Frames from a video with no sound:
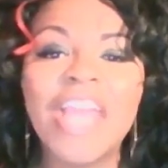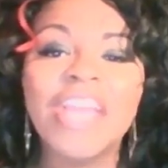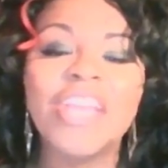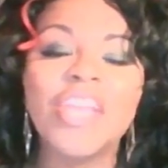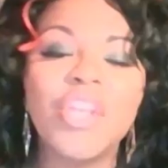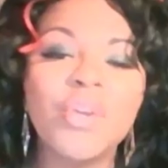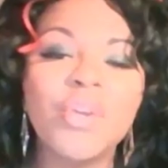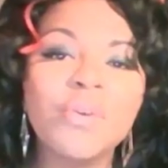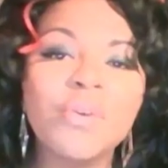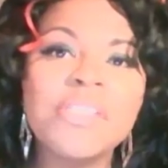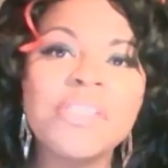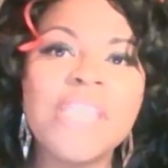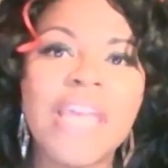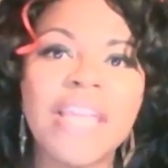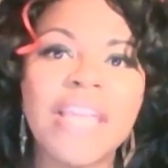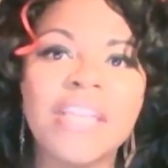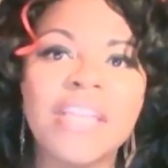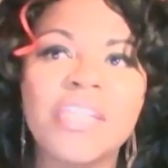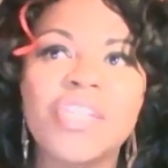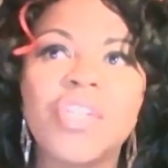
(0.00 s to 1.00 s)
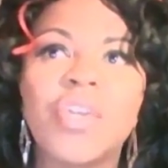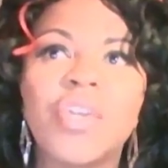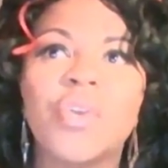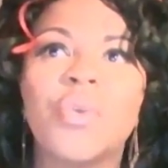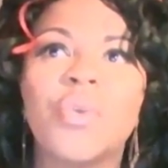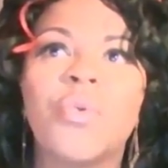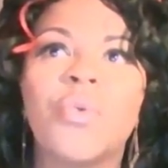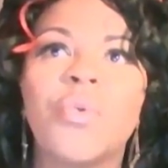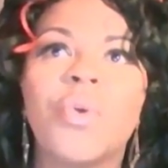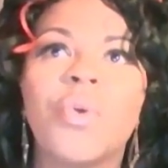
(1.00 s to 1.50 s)
you tend
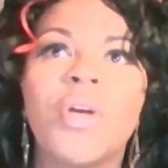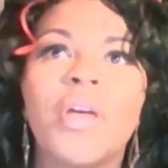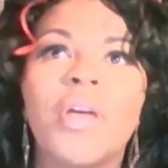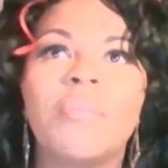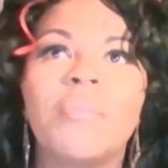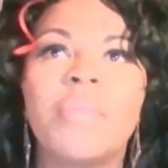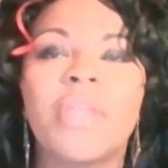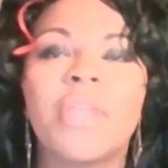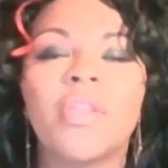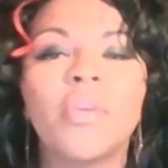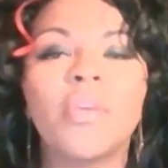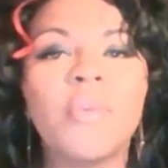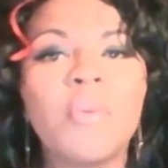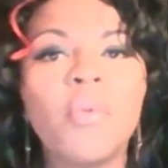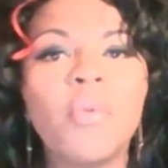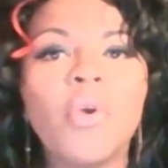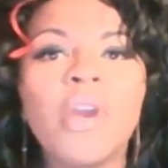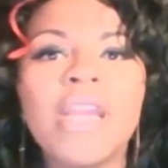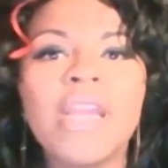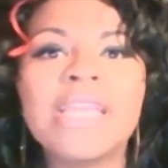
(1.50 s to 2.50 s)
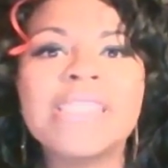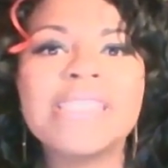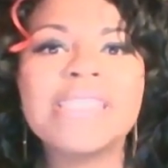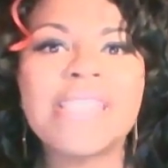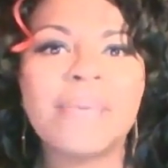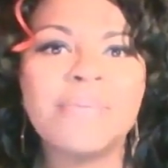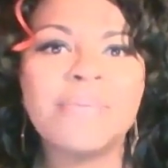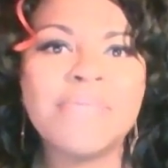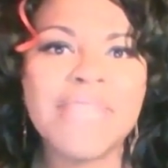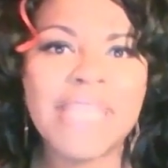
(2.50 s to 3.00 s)
to be a little bit more
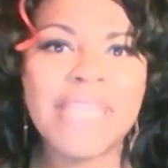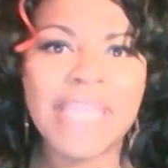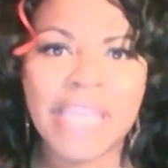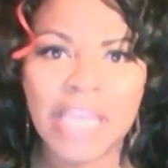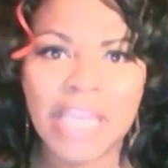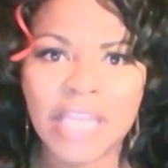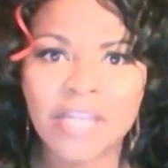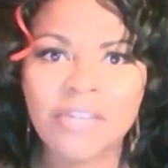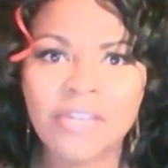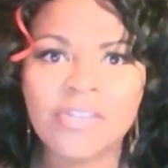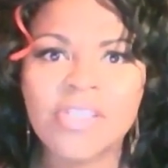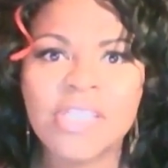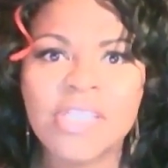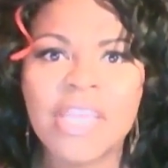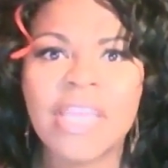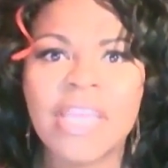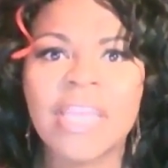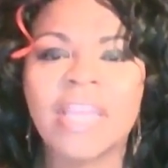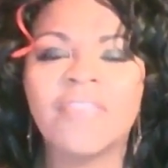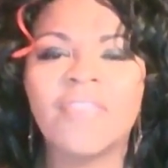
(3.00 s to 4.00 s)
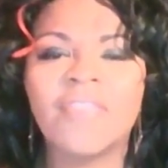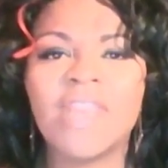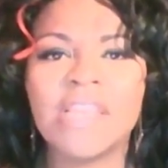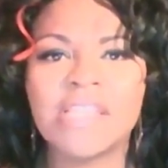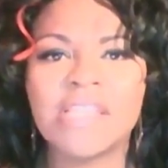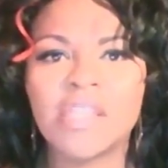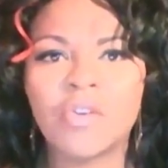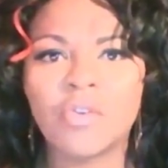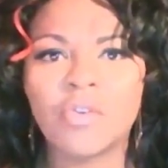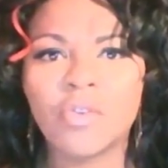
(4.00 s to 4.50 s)
accepting and understanding of things
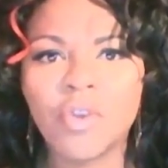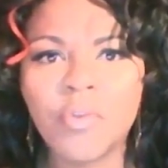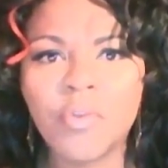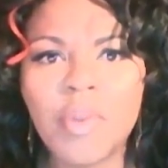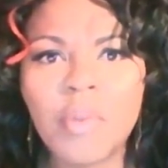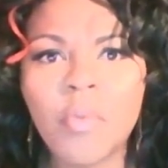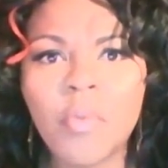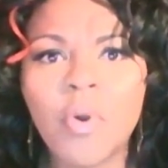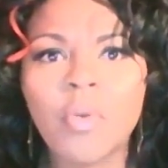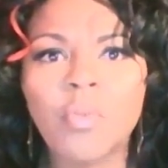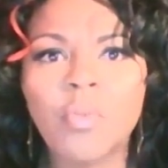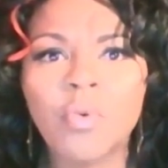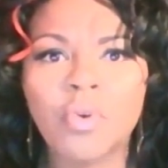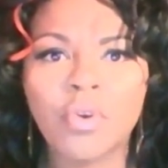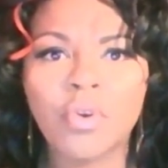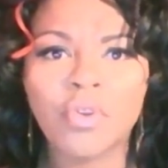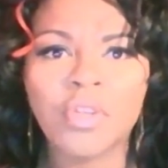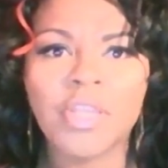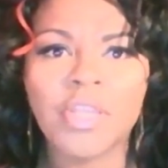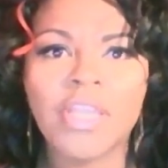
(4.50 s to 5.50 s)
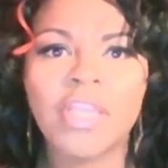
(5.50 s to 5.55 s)
that are a little bit more worldly.